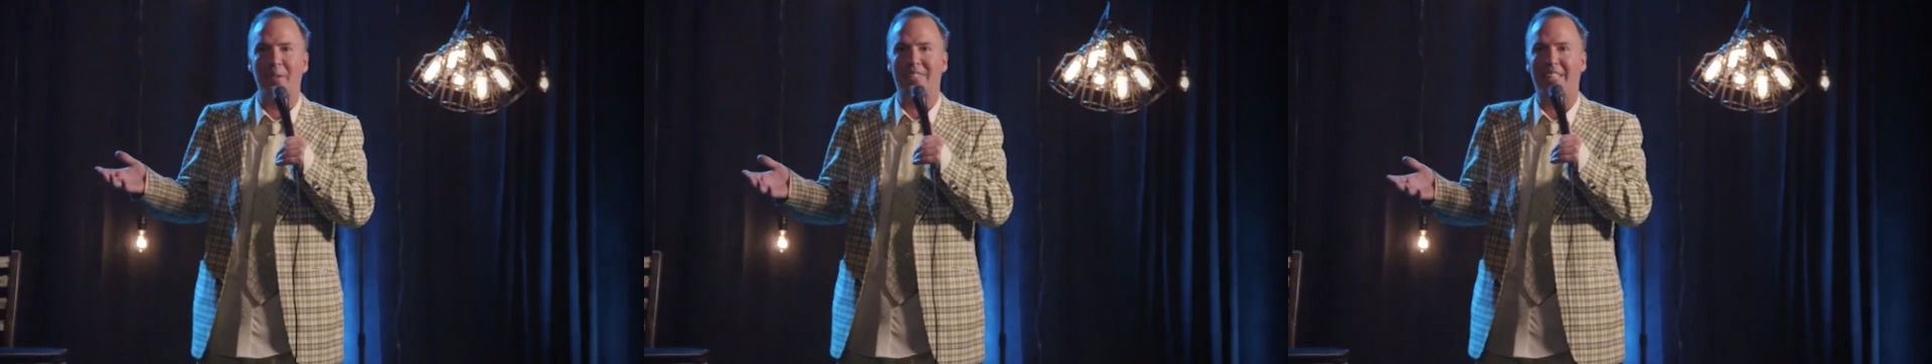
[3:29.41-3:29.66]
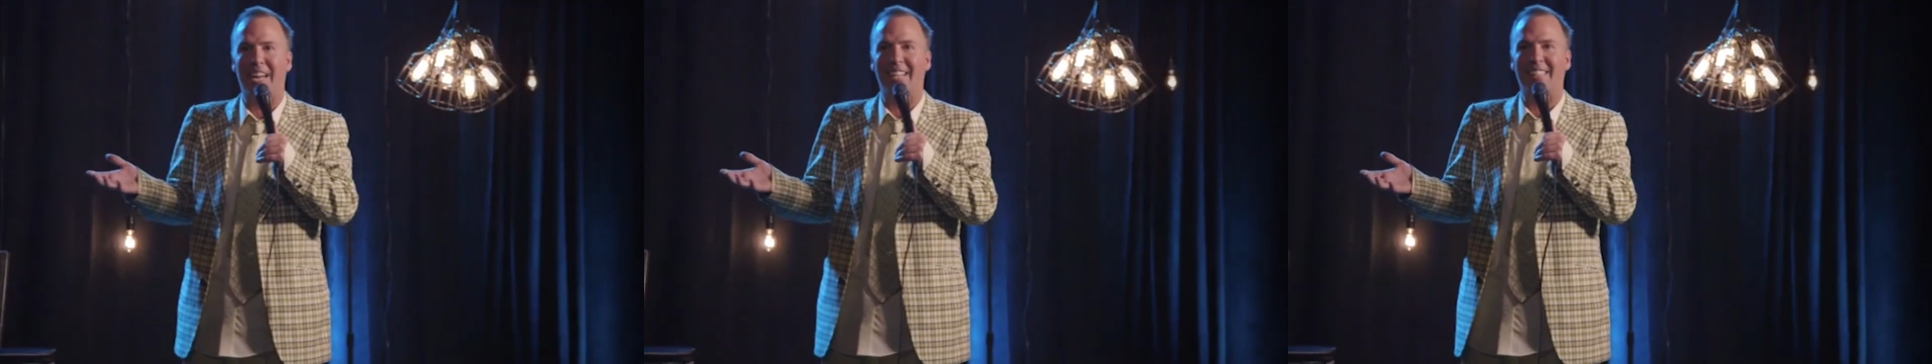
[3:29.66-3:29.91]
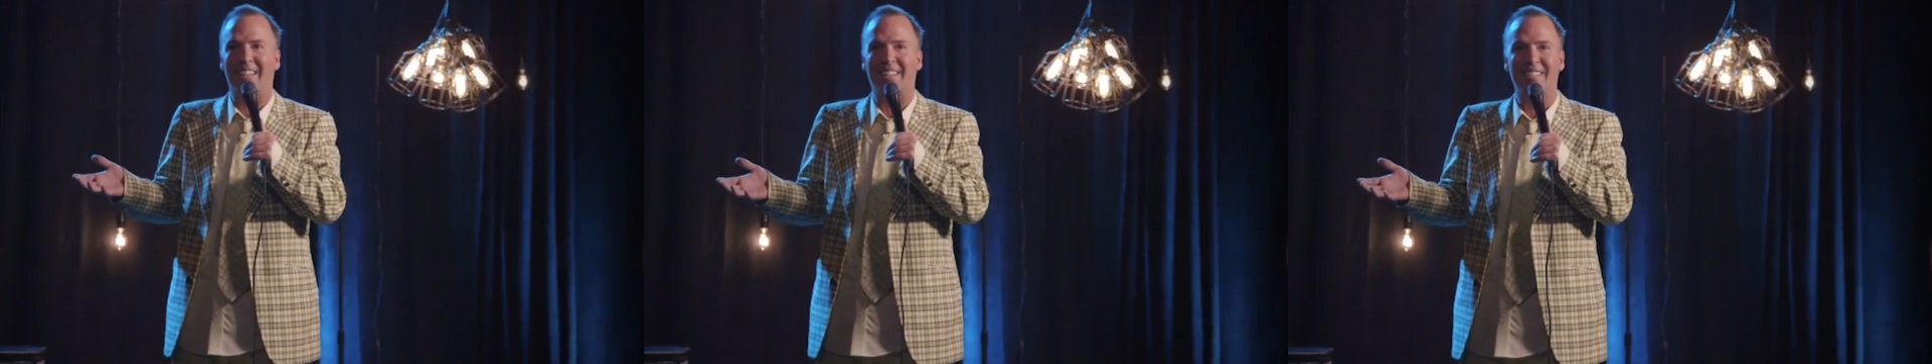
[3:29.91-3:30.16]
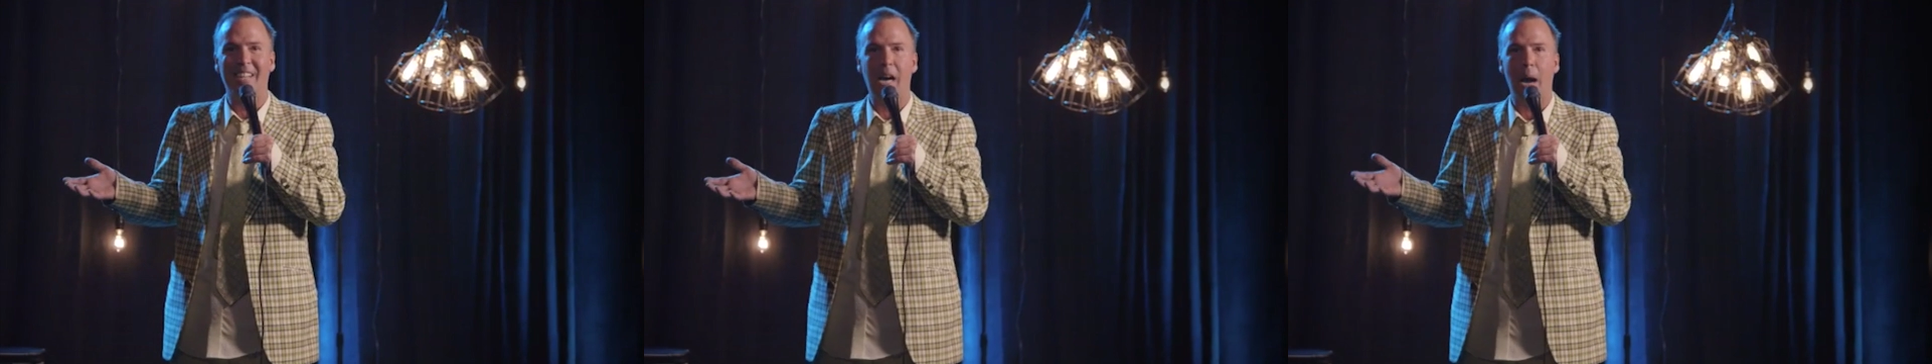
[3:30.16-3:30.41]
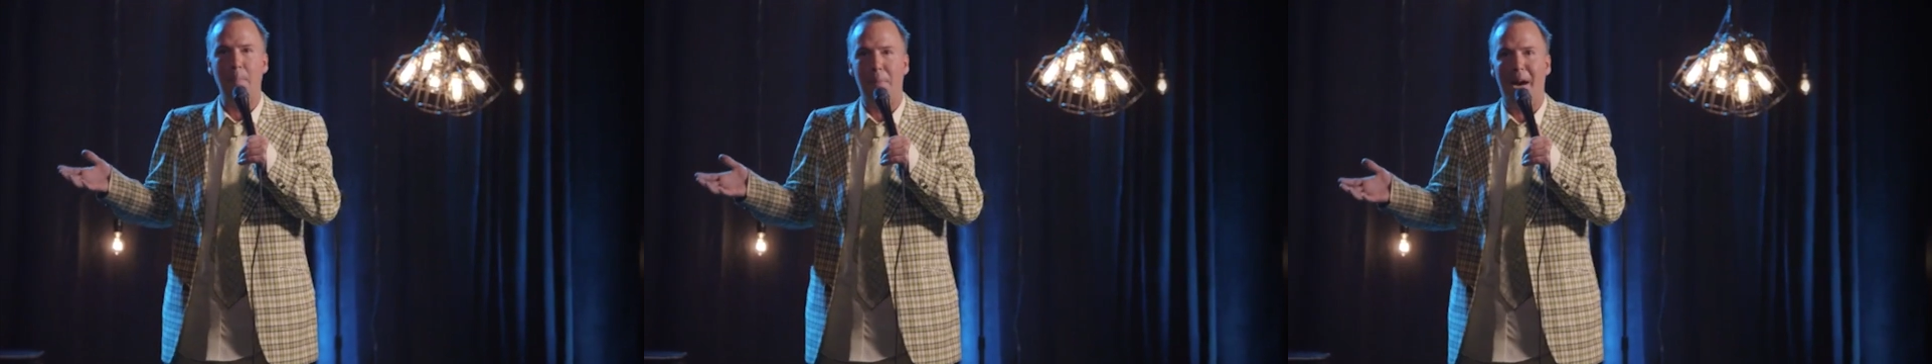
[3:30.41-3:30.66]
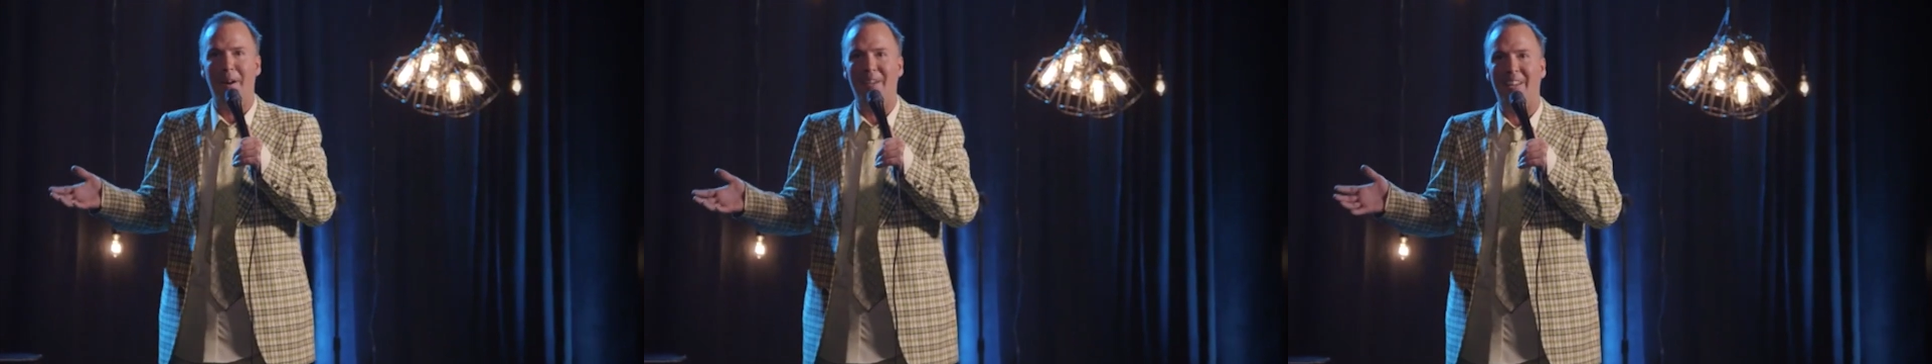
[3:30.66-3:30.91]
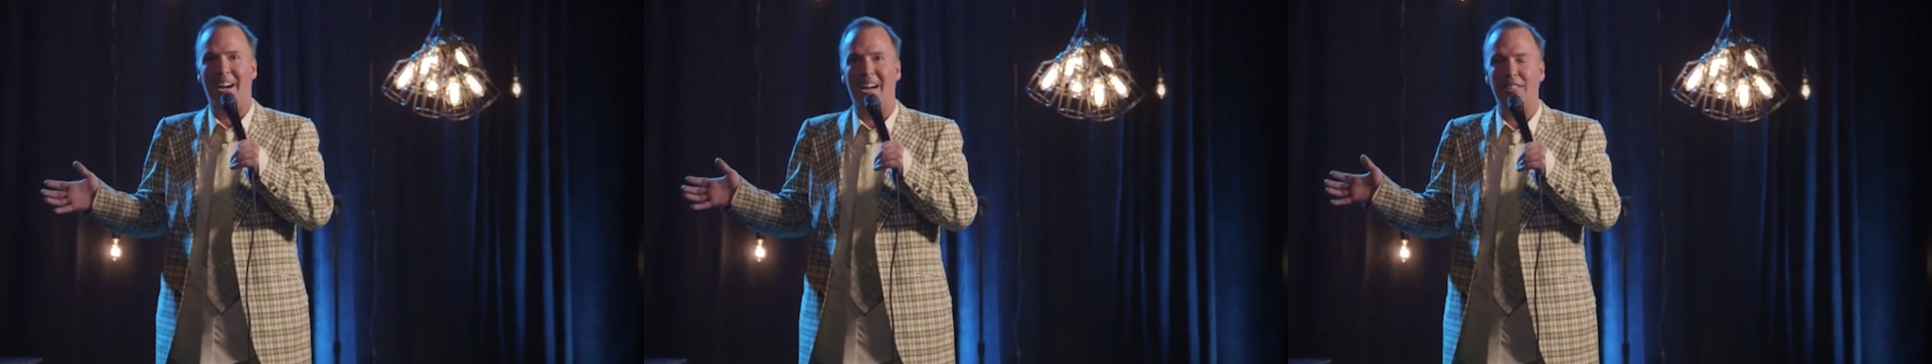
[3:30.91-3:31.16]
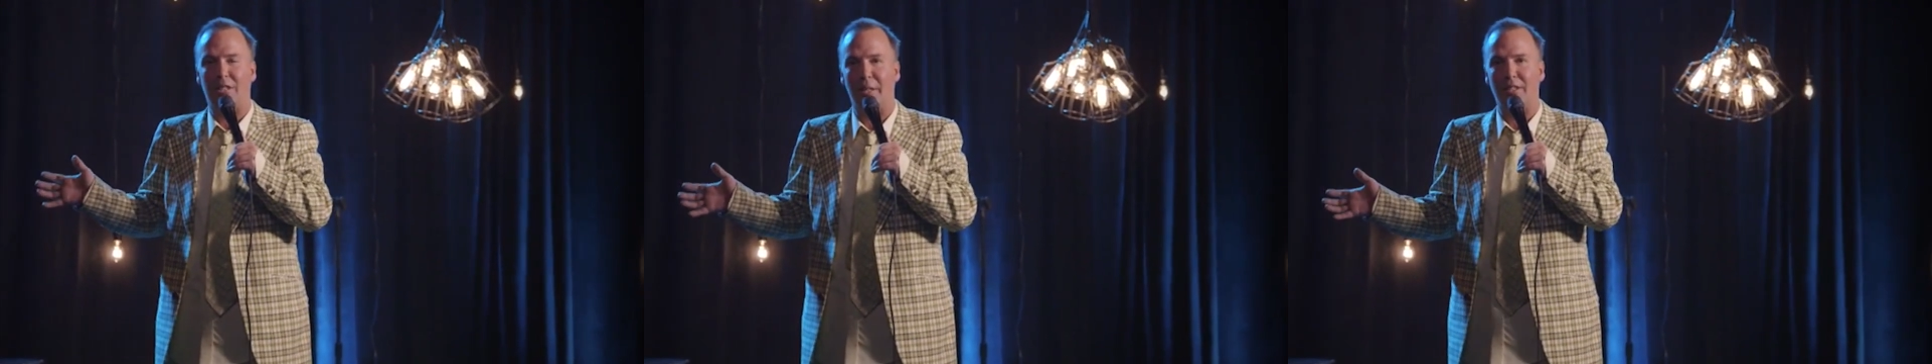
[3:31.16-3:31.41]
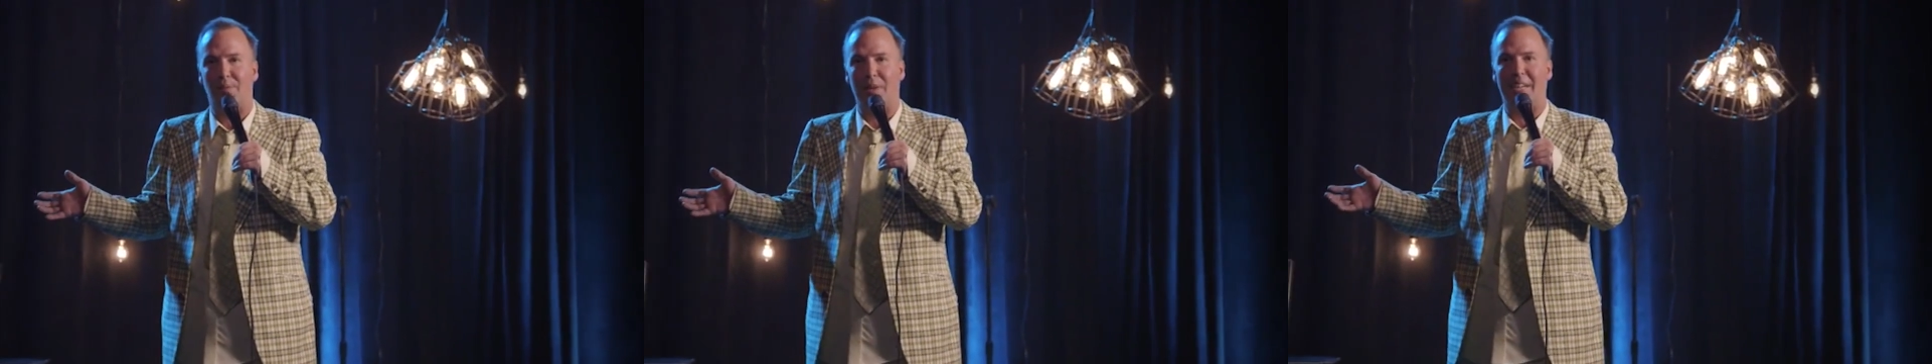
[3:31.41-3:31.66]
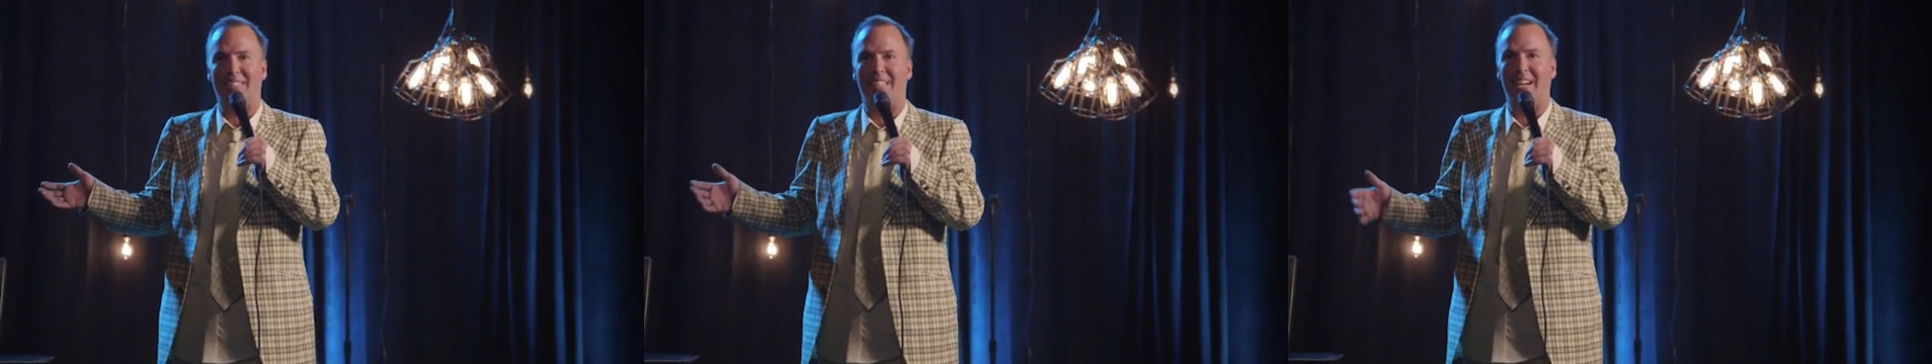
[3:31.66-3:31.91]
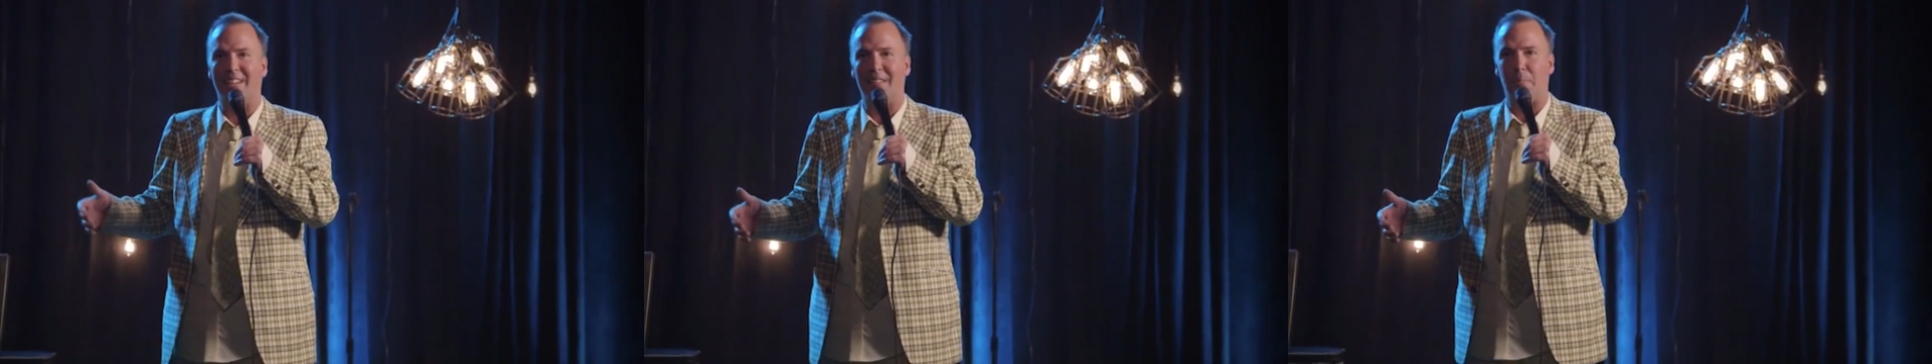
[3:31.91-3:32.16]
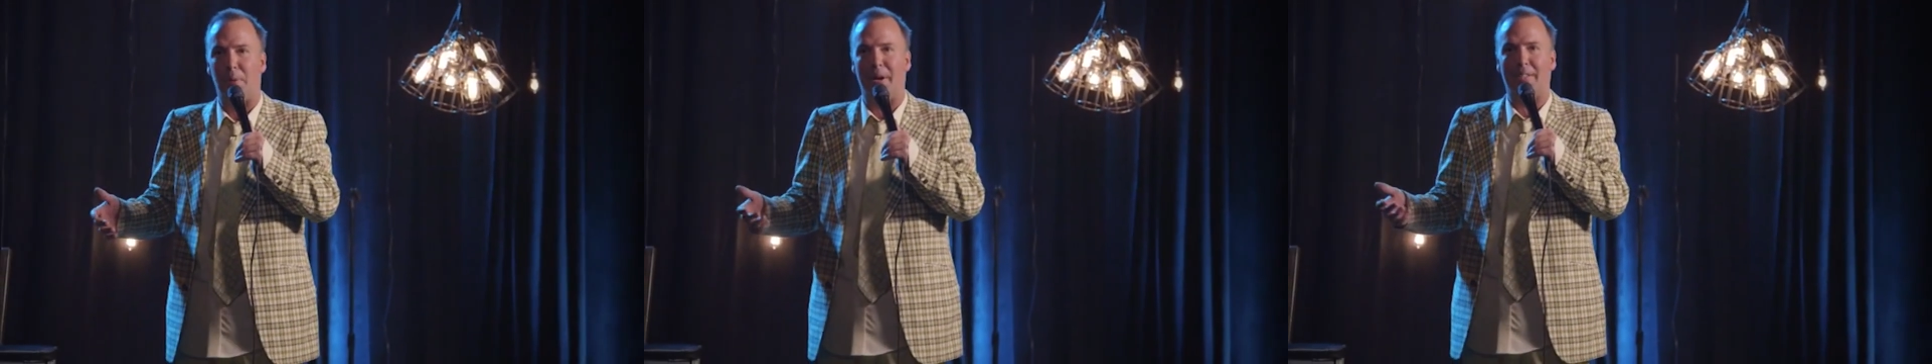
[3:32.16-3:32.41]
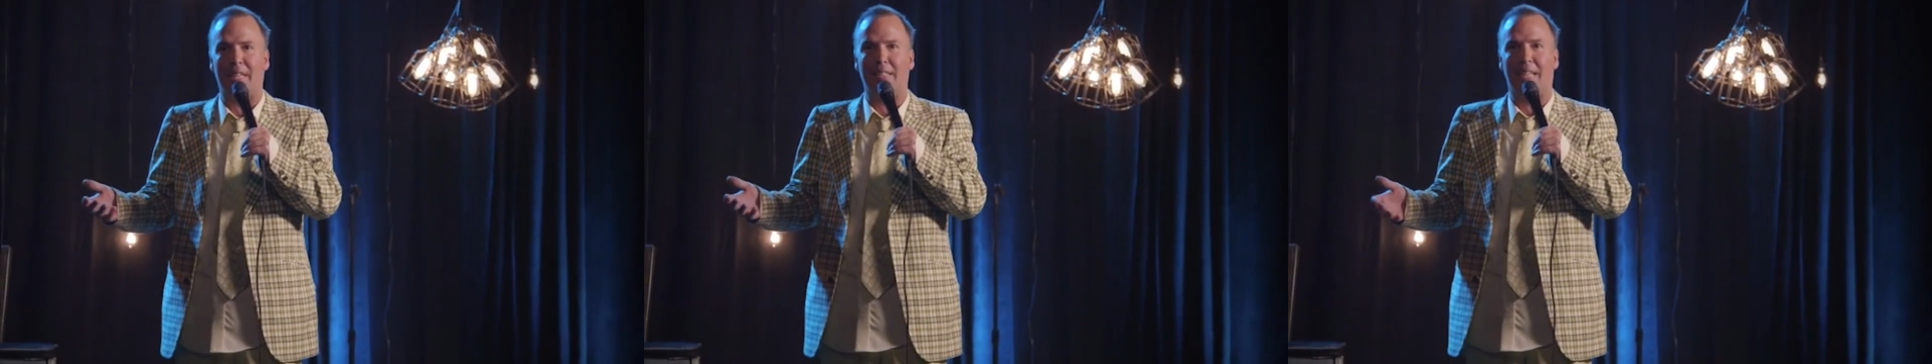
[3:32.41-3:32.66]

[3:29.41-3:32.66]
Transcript: I was laying there. I'm paralyzed. I was face down in the park.